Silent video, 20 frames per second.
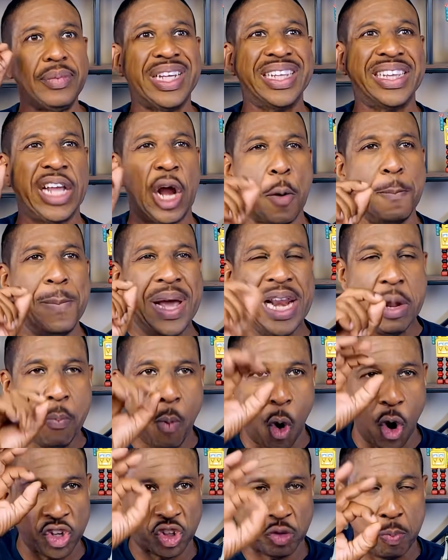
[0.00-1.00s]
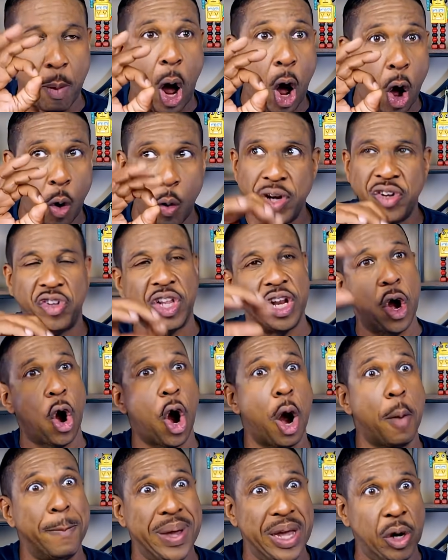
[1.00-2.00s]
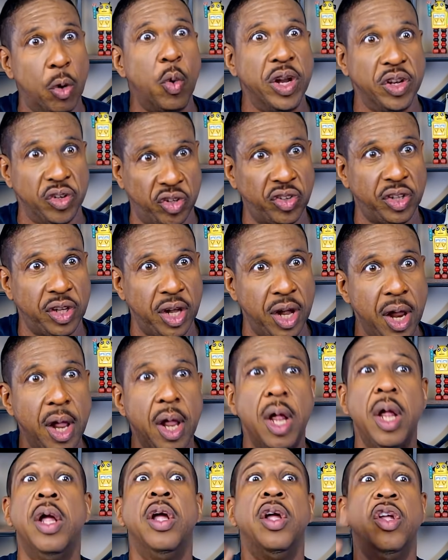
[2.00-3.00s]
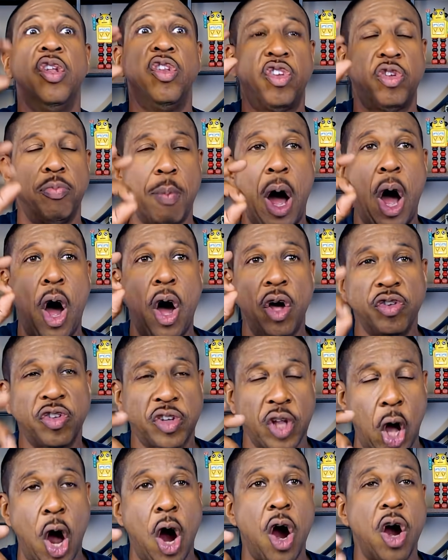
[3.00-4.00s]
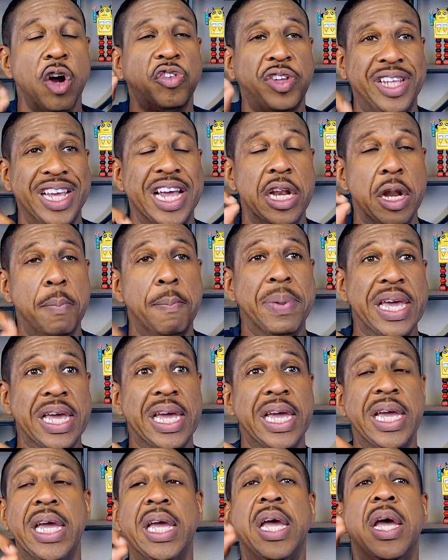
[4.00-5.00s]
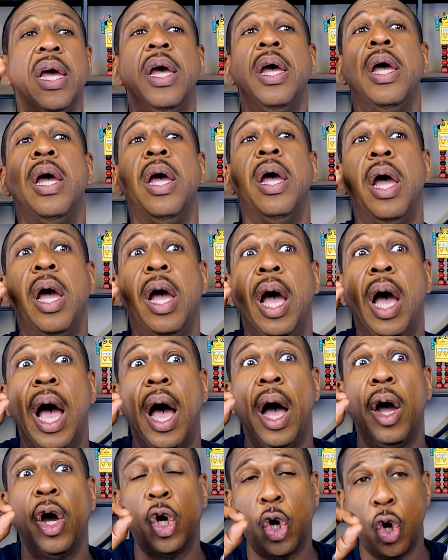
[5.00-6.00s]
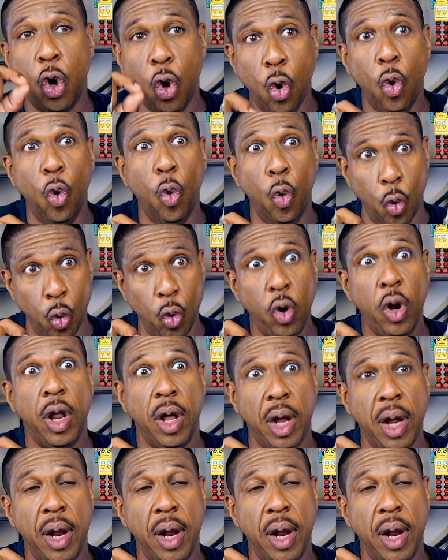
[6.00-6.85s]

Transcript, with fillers: there are many more small ones than there are big ones small stars tend to be cool.